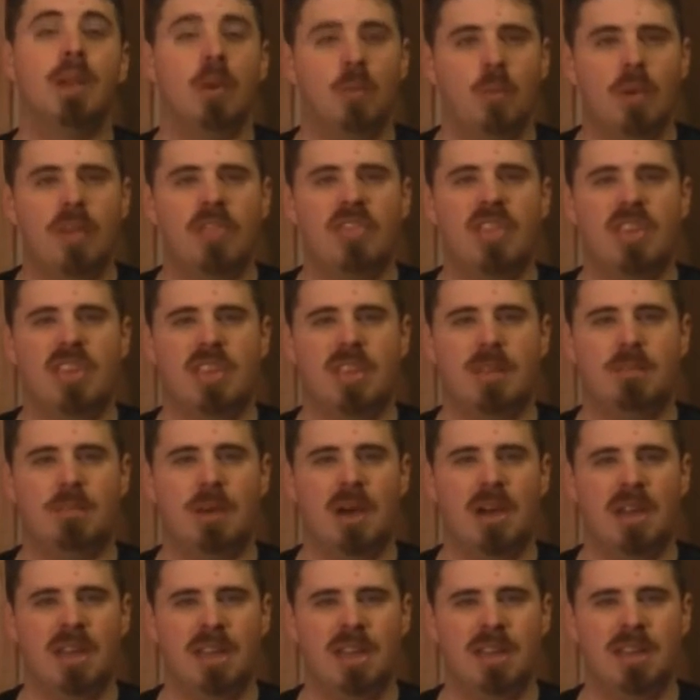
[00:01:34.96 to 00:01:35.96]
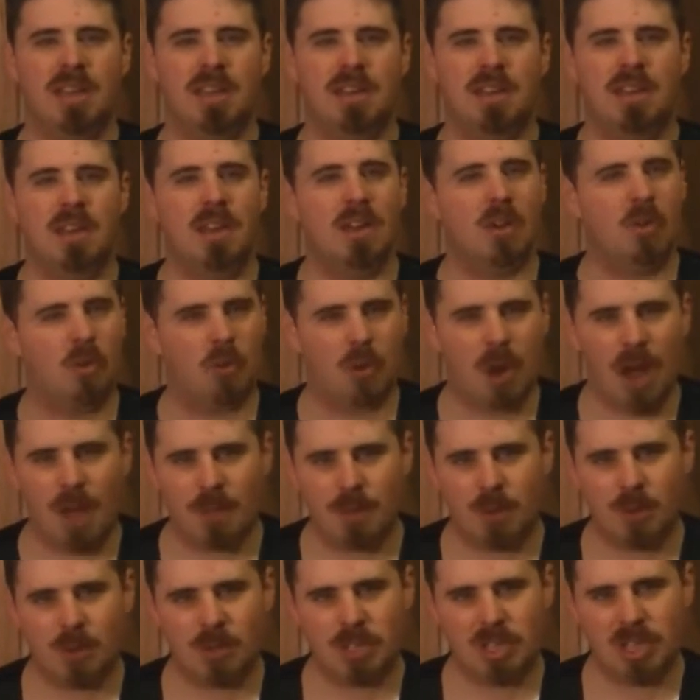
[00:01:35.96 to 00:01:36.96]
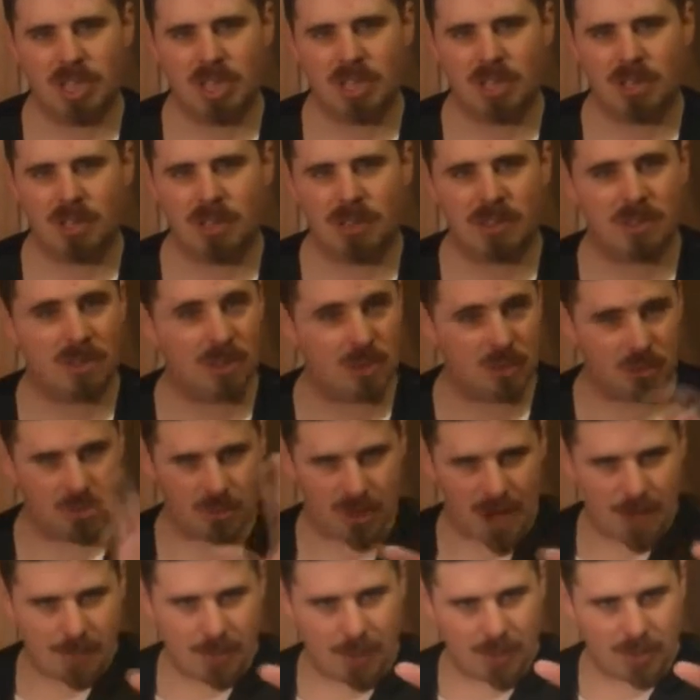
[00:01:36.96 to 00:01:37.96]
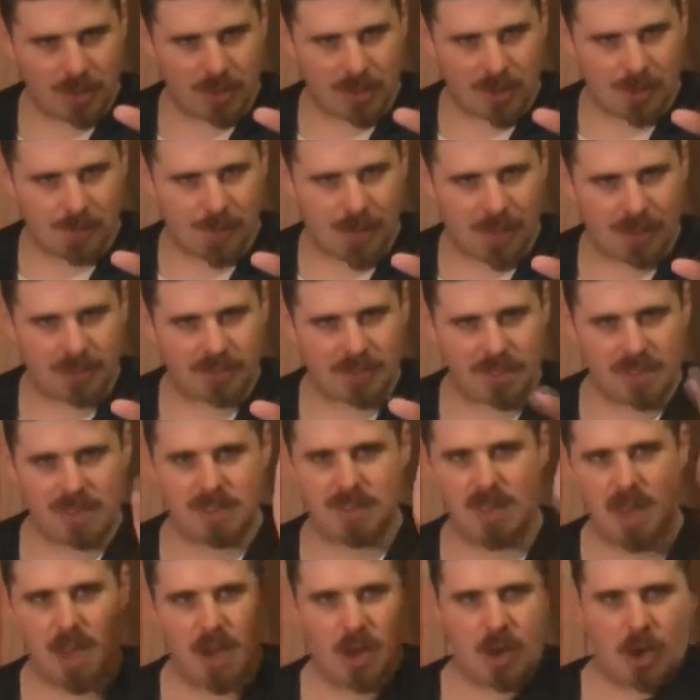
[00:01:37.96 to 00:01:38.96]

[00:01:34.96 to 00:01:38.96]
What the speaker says: With this in mind, grab your shield, strap on your repulsors,